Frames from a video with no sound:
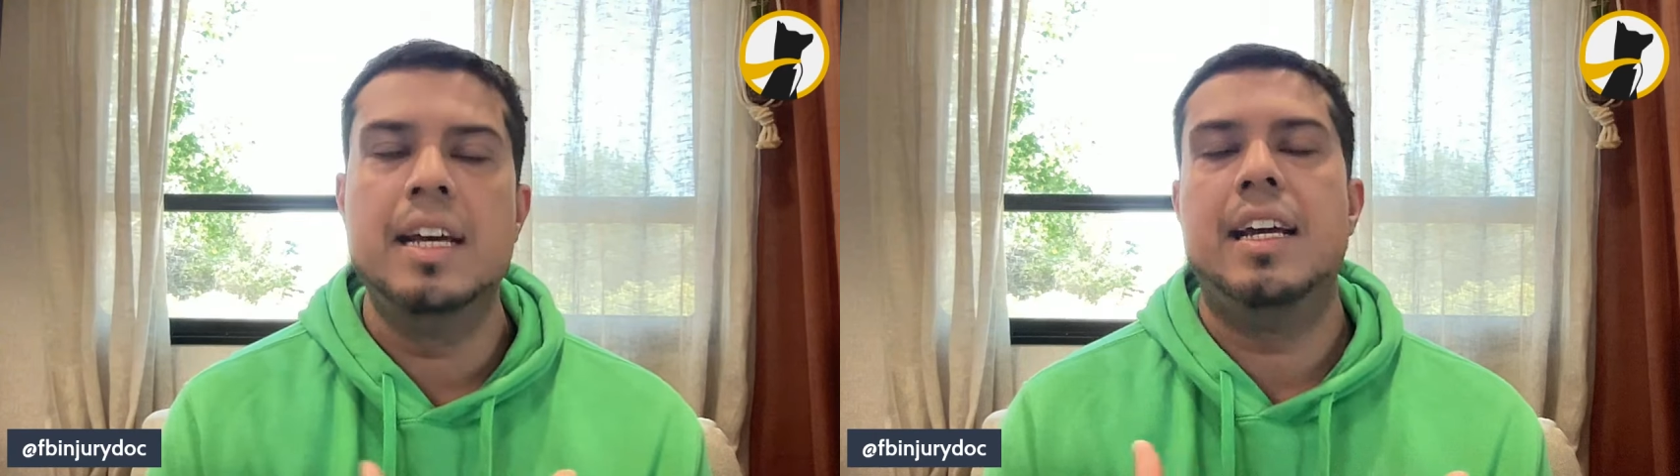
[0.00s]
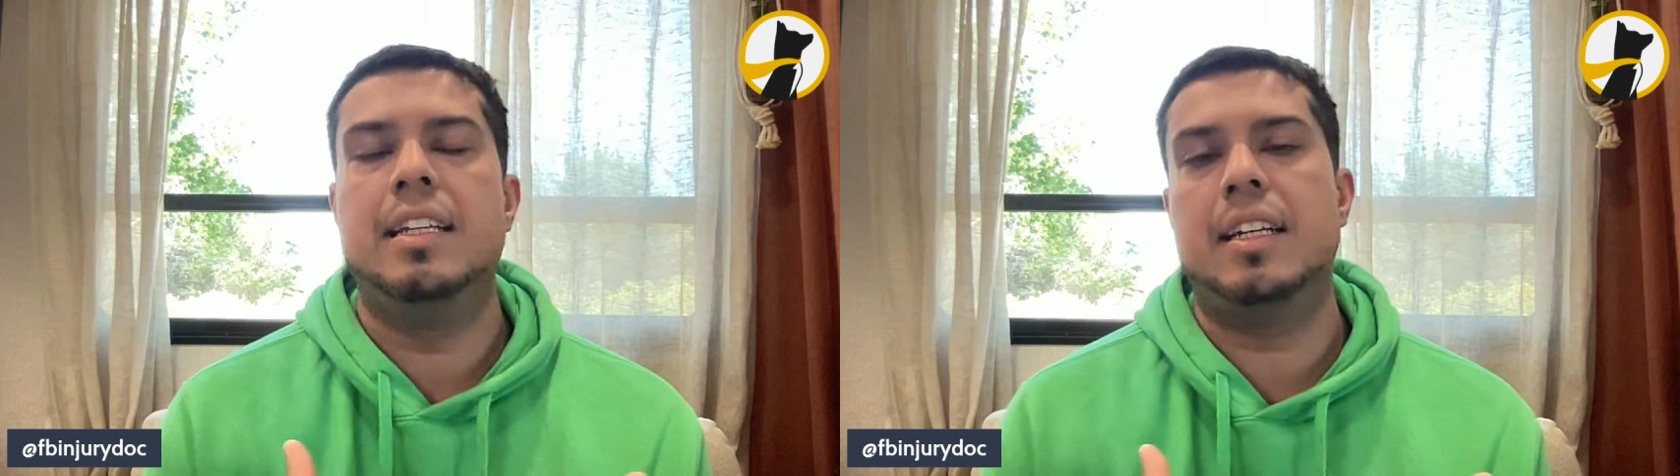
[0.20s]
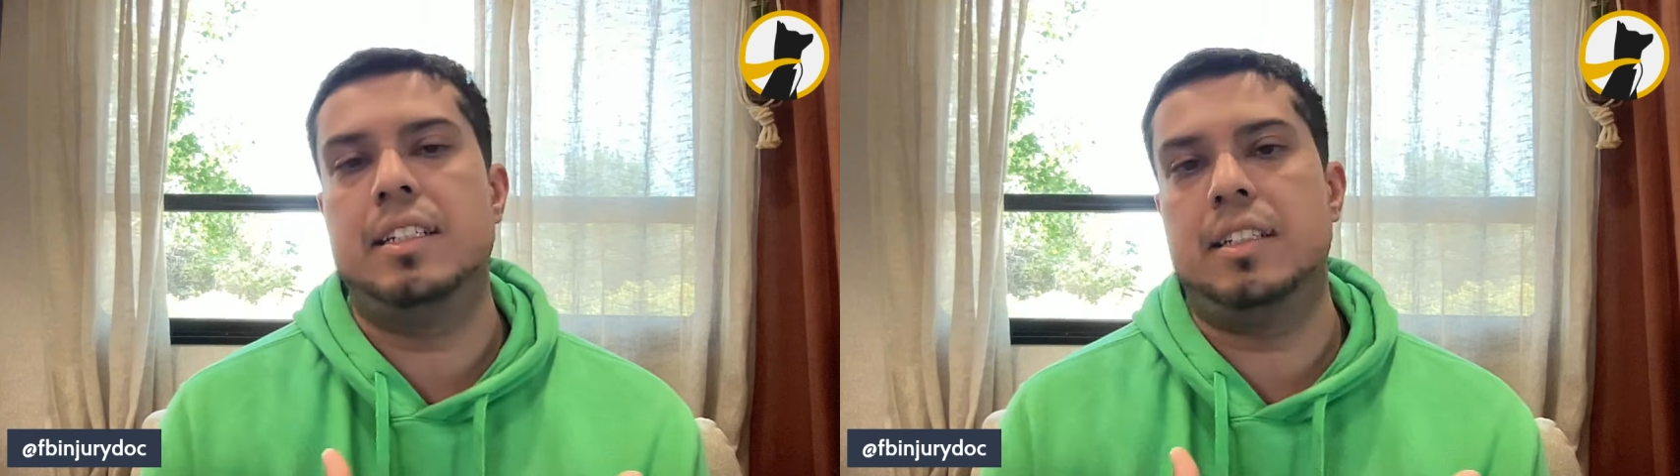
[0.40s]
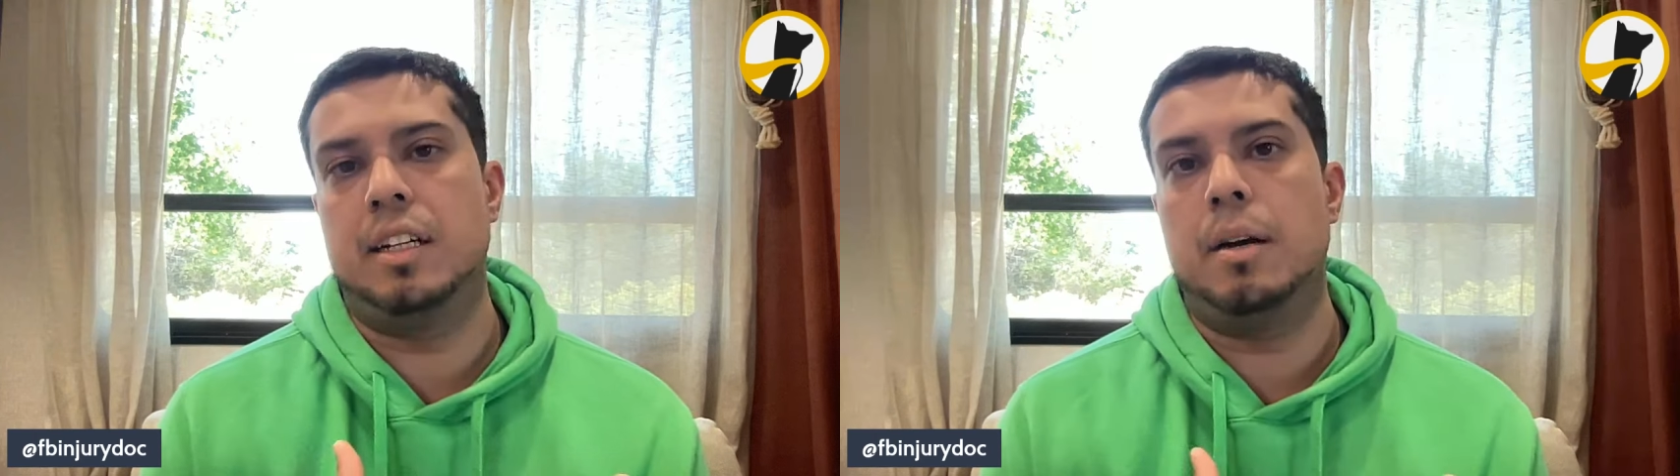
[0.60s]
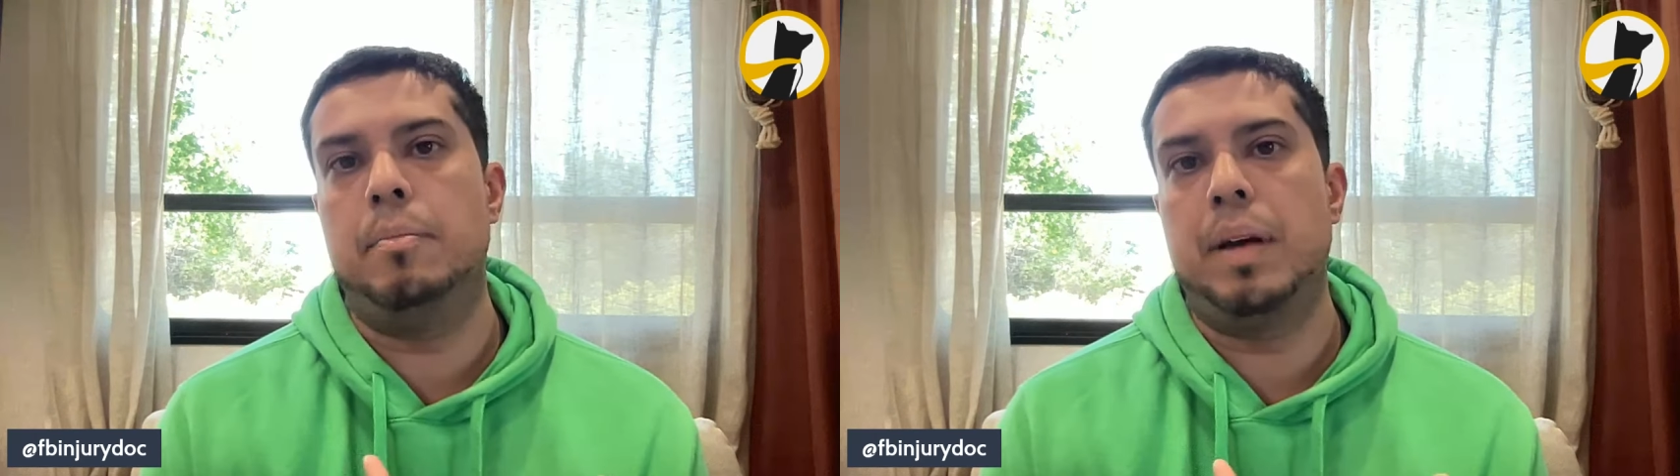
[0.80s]
is that he's going to
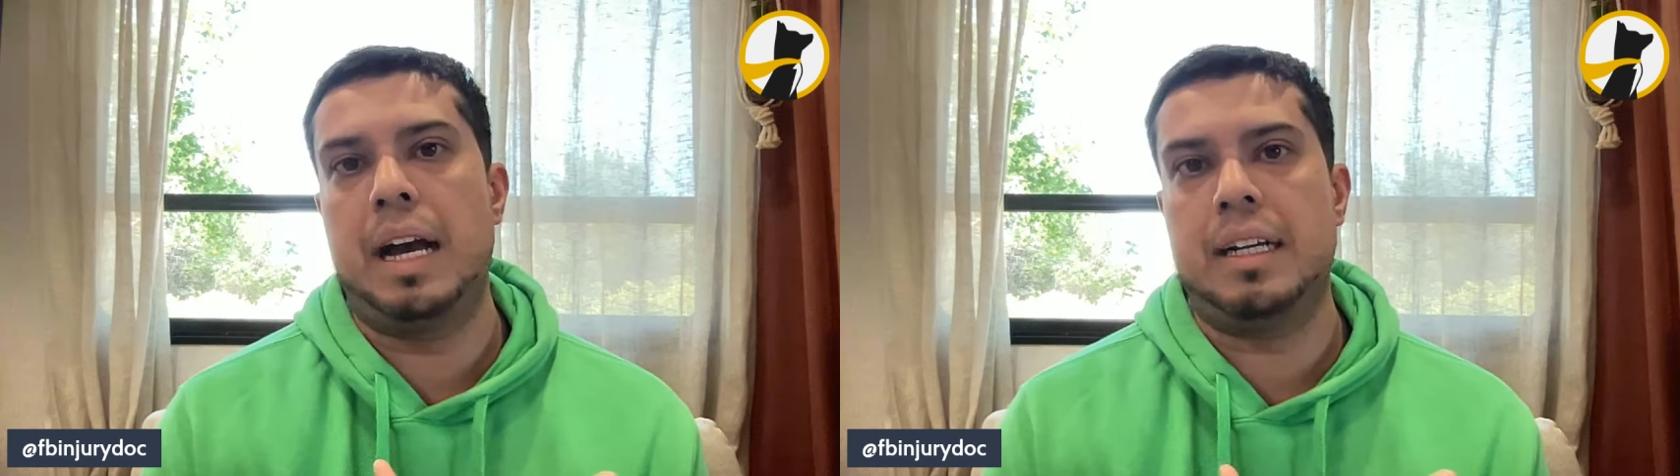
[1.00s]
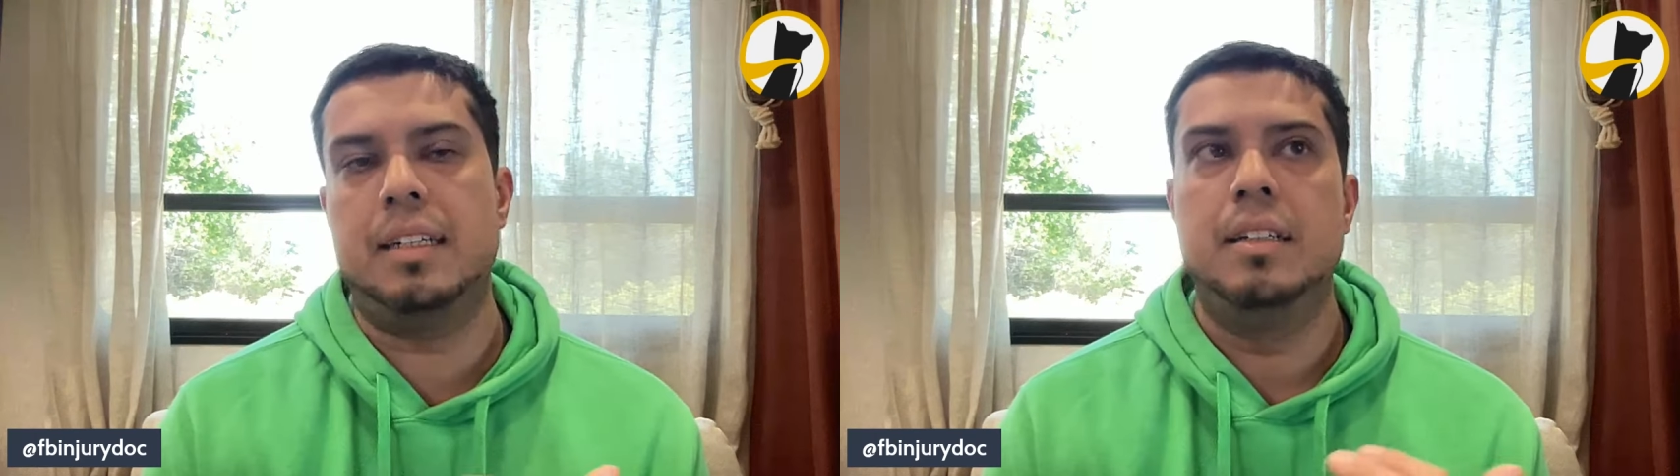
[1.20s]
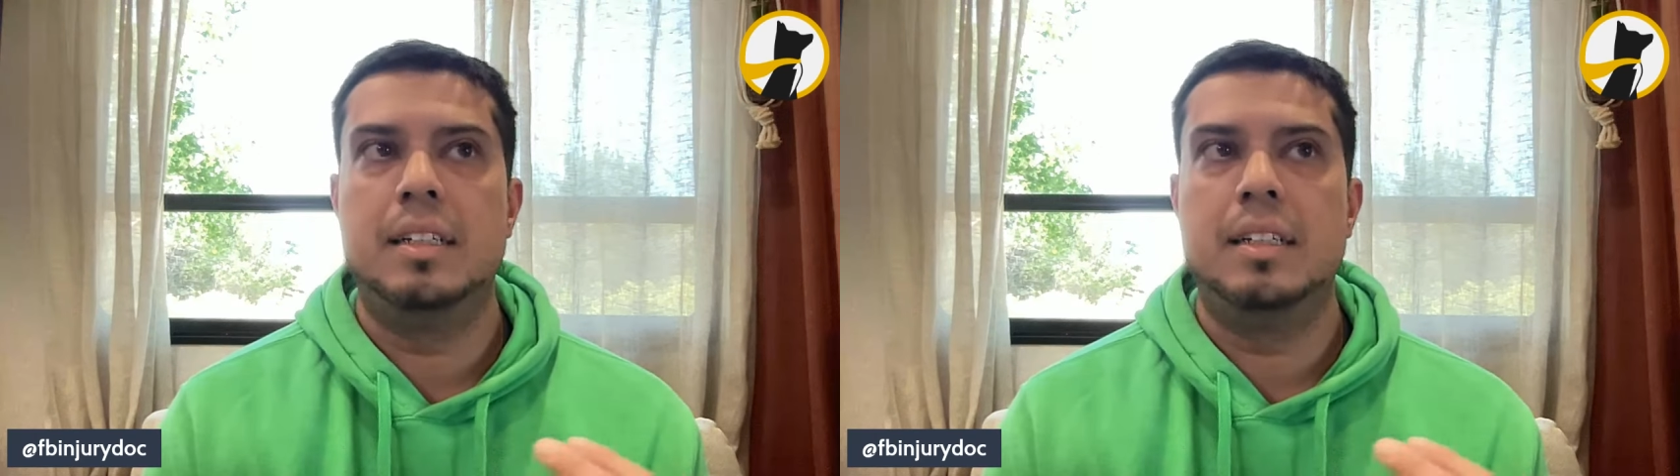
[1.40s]
come back